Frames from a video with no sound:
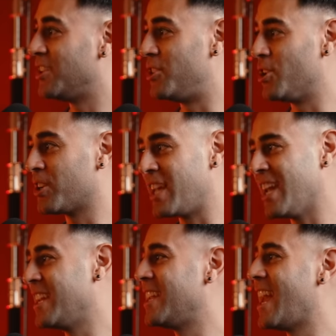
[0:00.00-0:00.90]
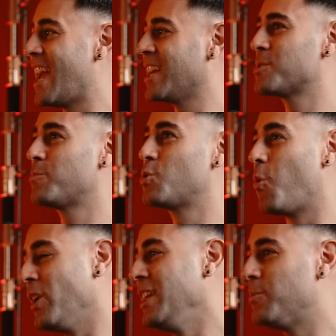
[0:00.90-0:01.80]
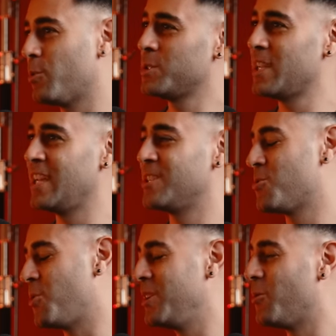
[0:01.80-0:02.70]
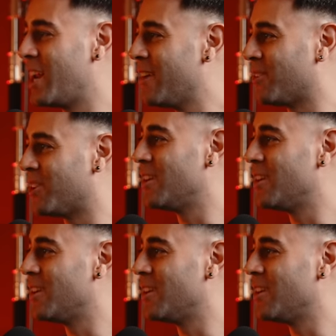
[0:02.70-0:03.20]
you're getting X 20%, 20, whatever.